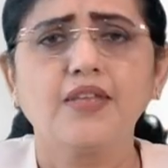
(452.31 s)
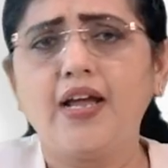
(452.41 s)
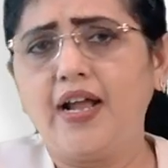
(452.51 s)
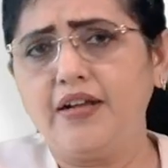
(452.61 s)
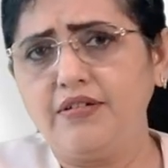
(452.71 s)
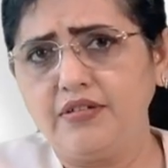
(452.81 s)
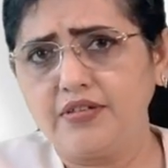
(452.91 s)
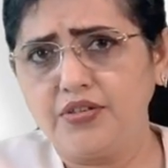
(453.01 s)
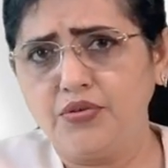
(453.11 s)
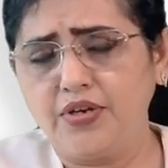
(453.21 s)
and
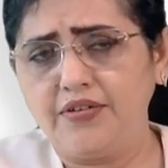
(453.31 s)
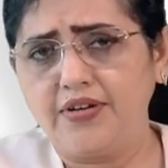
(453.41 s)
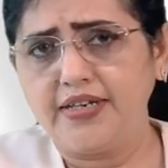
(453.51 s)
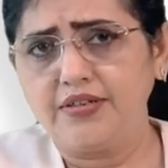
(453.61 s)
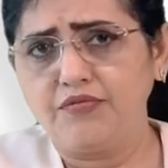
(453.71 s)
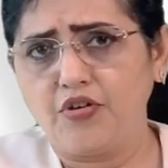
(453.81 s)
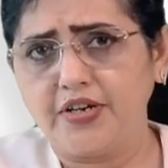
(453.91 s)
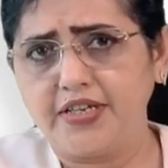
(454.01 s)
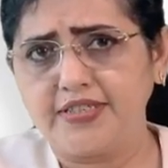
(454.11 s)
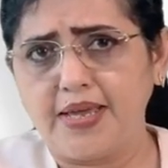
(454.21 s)
you can write, for
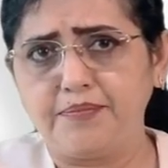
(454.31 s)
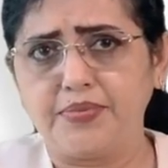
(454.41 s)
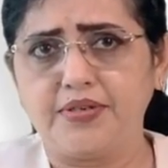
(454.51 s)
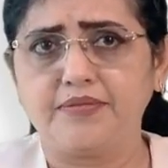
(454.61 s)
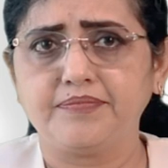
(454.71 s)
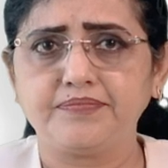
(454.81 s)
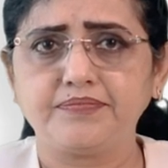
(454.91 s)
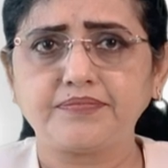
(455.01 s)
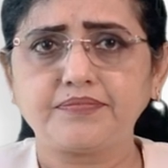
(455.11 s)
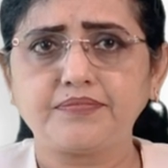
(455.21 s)
example.
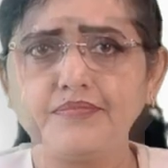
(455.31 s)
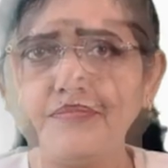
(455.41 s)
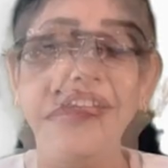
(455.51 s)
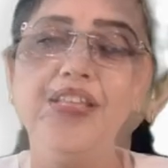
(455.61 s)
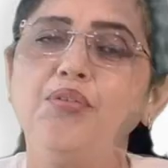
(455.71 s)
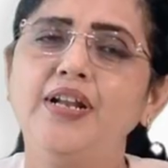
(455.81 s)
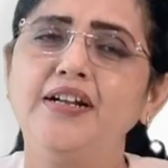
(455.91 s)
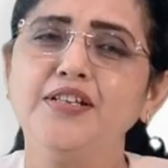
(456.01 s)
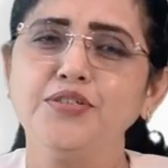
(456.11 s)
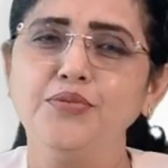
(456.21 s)
Now
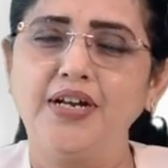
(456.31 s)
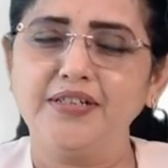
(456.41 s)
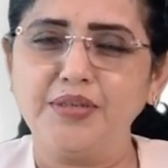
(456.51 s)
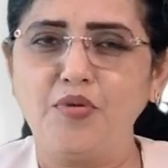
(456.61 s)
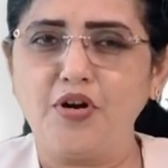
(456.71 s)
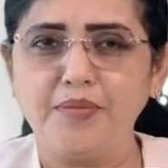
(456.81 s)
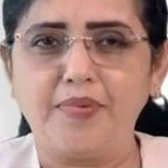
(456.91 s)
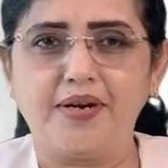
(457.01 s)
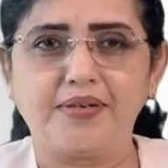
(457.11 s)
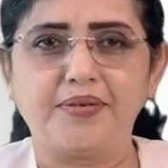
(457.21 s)
let us look at the body
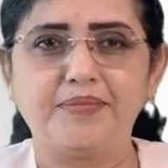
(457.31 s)
part.